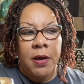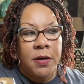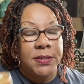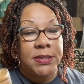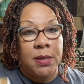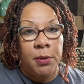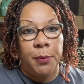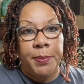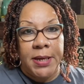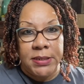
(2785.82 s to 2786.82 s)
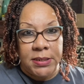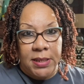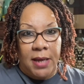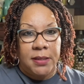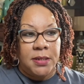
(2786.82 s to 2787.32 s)
similar pieces
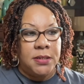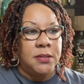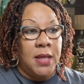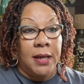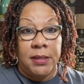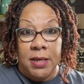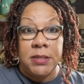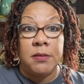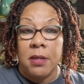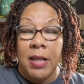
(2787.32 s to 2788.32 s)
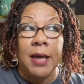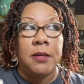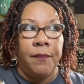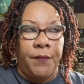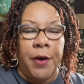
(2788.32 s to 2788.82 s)
like this, like these, like
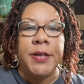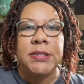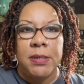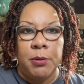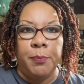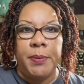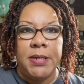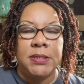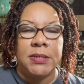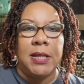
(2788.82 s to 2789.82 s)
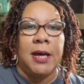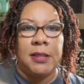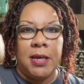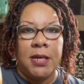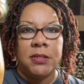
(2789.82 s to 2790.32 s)
very similar pieces like
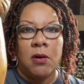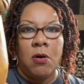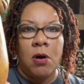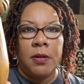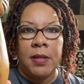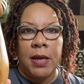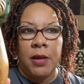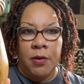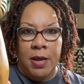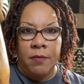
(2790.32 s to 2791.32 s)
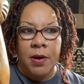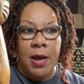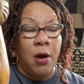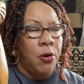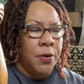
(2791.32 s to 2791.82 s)
these on the internet,
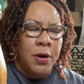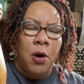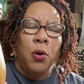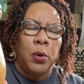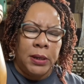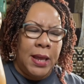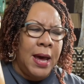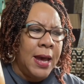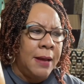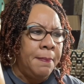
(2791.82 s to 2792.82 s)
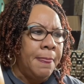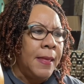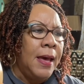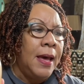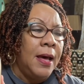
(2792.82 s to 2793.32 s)
right? Or online.
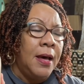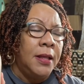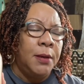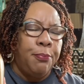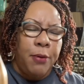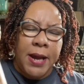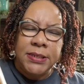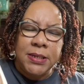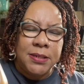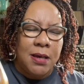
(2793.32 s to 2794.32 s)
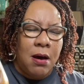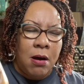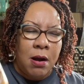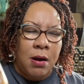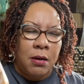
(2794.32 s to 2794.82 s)
The prices
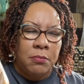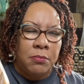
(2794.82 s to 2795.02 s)
are